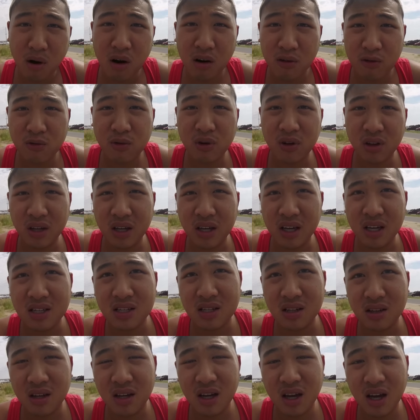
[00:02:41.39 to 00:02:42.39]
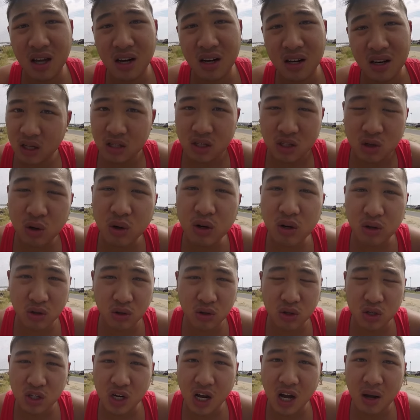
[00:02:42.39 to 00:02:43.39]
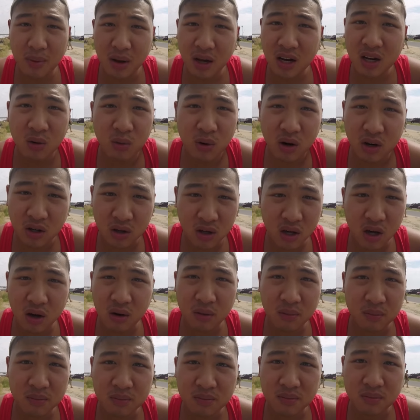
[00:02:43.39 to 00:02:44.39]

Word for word: off really easily and squid will do the job anywhere you go.